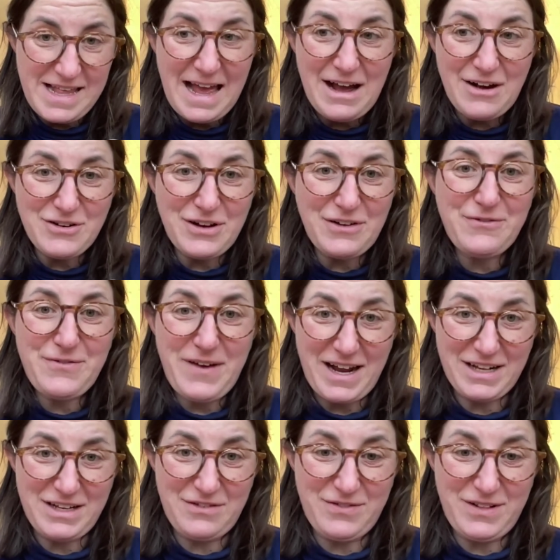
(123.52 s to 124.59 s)
sound
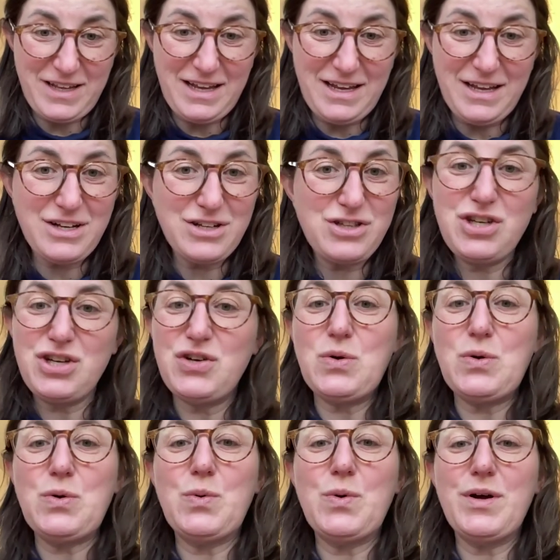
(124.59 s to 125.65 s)
effectively
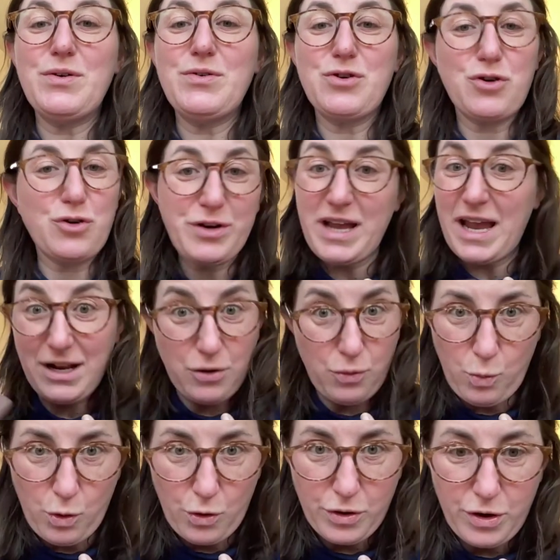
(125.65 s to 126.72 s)
to create a
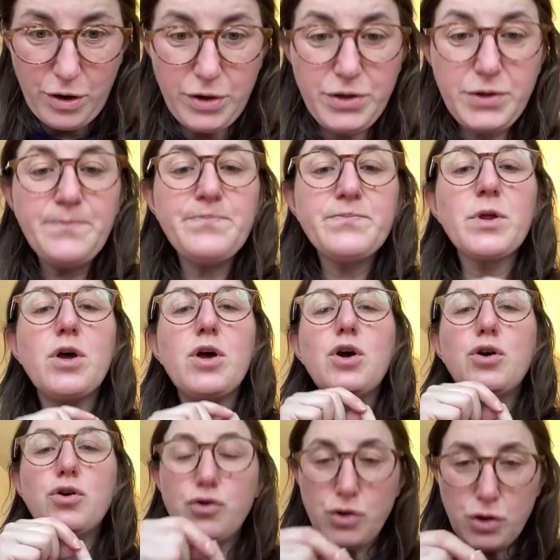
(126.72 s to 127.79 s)
world.
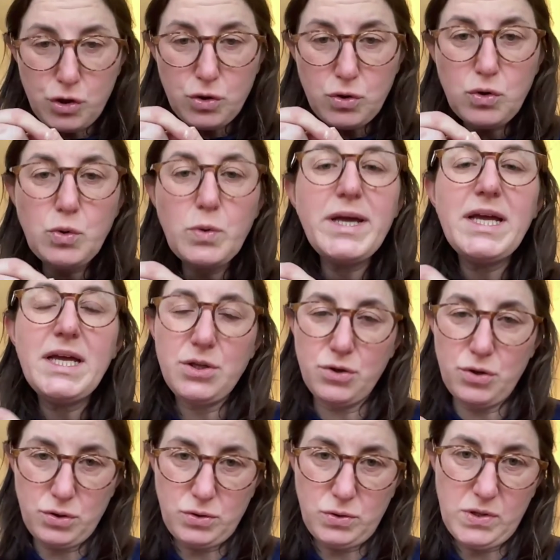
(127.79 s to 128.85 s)
Two,
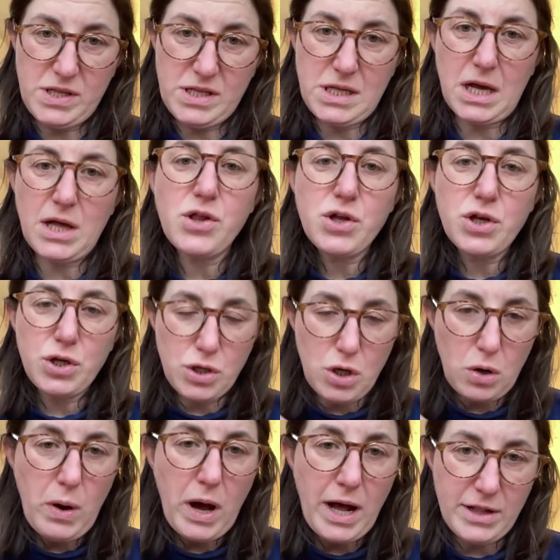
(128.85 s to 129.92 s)
introduces us to
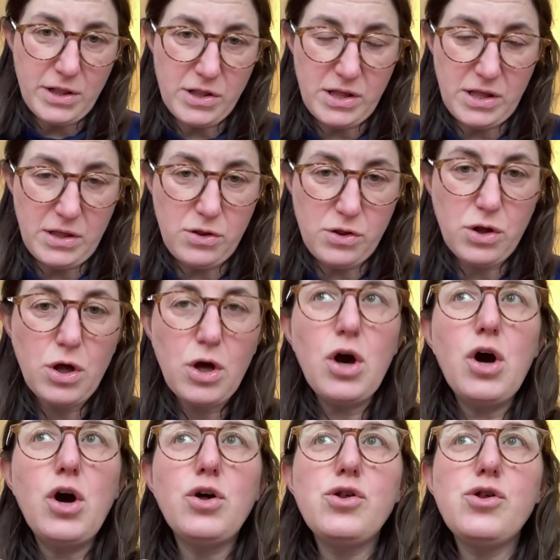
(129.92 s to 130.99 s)
Johannes's
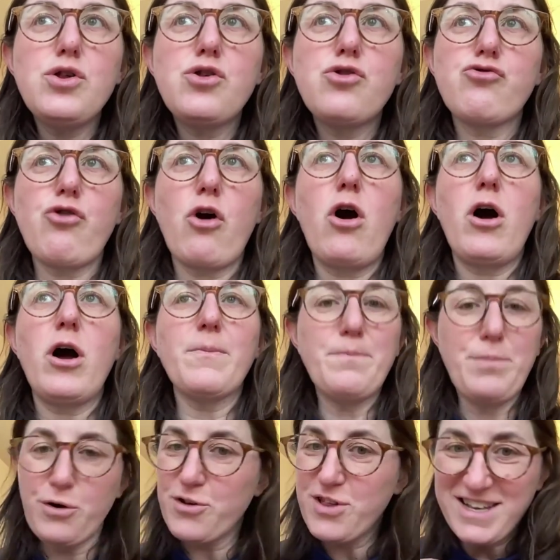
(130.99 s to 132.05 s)
strong
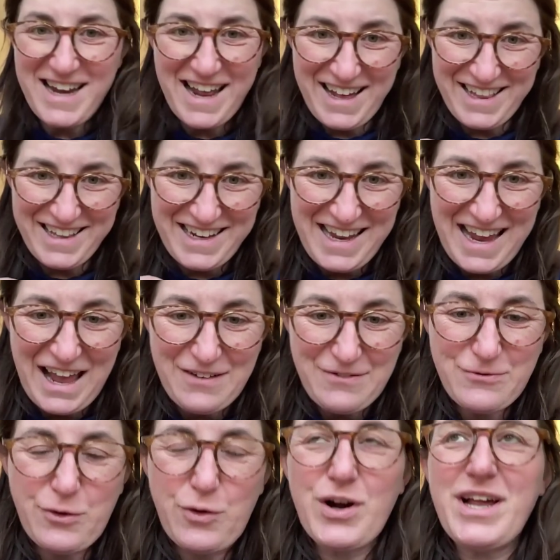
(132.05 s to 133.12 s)
personality
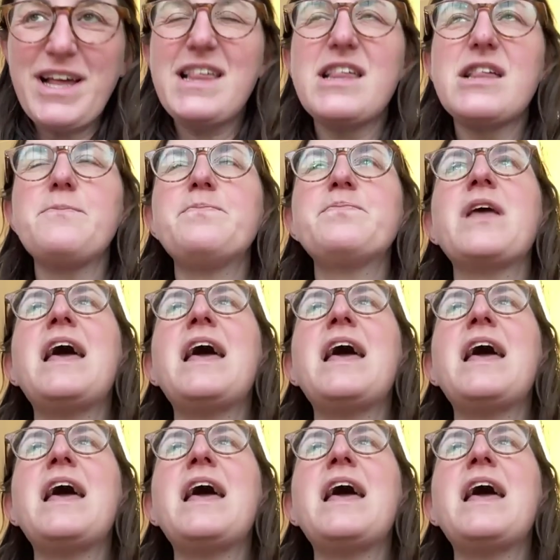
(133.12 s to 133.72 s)
and voice.